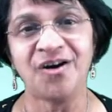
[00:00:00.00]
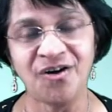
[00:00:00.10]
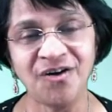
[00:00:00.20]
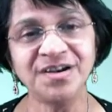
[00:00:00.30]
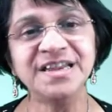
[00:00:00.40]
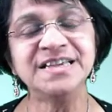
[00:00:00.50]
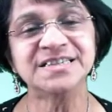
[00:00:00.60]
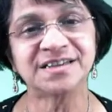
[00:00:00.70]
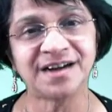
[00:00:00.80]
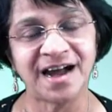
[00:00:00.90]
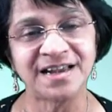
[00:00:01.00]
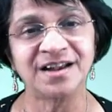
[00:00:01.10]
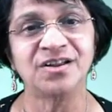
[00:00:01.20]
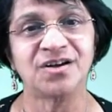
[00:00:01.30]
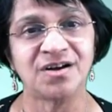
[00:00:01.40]
all these
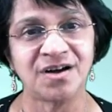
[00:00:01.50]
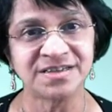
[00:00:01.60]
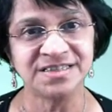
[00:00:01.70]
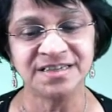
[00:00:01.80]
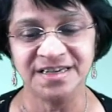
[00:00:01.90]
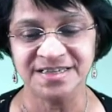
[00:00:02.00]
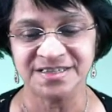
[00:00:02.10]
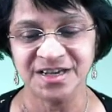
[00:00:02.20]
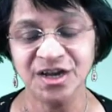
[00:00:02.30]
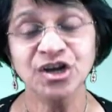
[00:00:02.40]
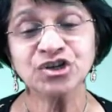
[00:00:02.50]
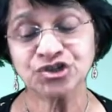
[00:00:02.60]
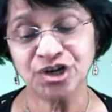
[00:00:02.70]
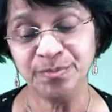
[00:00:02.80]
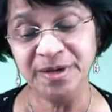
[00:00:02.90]
chiral auxiliaries
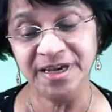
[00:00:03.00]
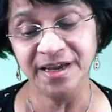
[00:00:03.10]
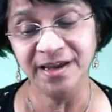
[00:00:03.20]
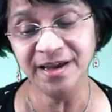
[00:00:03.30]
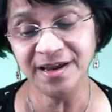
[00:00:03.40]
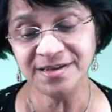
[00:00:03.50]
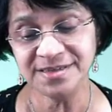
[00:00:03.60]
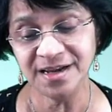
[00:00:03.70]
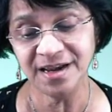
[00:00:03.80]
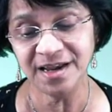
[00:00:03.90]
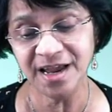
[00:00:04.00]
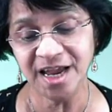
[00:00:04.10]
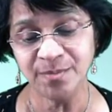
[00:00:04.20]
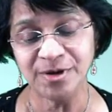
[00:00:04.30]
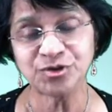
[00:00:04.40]
should be
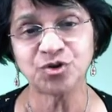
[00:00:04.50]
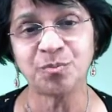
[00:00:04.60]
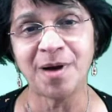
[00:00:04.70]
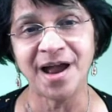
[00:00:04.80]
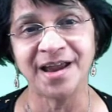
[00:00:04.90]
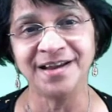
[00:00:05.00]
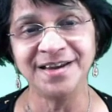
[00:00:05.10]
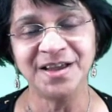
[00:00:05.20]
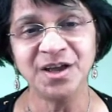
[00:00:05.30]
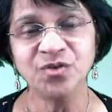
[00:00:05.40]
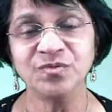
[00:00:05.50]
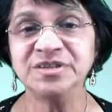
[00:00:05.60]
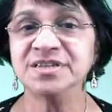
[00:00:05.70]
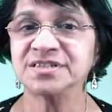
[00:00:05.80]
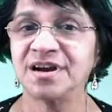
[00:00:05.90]
easily able to bind
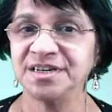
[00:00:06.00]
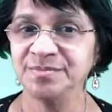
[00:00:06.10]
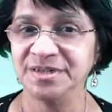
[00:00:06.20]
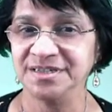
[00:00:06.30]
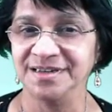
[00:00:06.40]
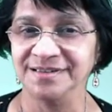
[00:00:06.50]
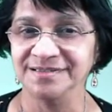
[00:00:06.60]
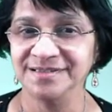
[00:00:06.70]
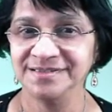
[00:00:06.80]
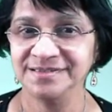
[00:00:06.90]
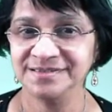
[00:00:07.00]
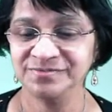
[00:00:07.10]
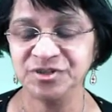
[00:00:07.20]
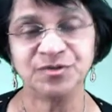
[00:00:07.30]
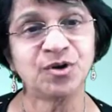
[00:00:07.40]
with the starting material,
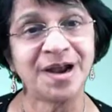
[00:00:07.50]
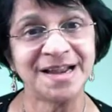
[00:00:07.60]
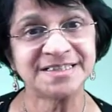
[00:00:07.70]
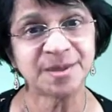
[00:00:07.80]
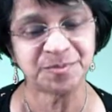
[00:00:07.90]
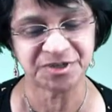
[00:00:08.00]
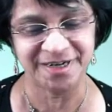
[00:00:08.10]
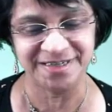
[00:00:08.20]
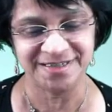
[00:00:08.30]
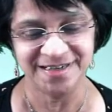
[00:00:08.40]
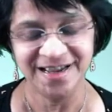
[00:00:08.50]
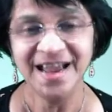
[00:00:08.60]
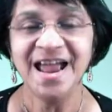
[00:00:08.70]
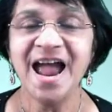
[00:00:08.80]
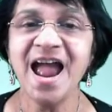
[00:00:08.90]
which we call as substrate,
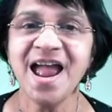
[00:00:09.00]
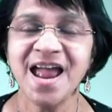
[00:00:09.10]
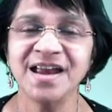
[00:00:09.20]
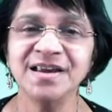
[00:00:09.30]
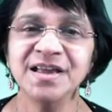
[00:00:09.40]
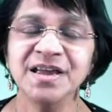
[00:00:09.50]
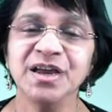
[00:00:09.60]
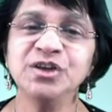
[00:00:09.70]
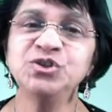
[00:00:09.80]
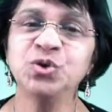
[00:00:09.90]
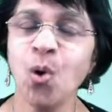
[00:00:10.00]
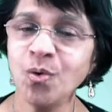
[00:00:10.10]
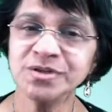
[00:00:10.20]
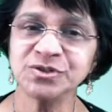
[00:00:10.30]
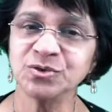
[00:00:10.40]
and it
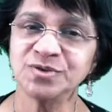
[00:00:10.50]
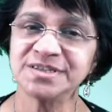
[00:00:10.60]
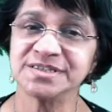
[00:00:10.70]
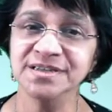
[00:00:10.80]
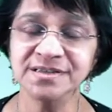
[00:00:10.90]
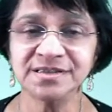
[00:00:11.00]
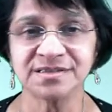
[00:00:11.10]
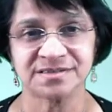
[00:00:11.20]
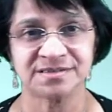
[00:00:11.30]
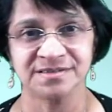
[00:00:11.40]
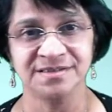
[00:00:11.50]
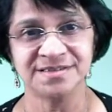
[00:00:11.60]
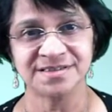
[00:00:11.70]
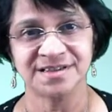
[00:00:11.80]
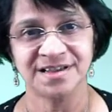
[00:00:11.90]
goes through the
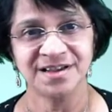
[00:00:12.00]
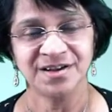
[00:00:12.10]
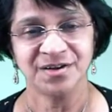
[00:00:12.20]
synthesis,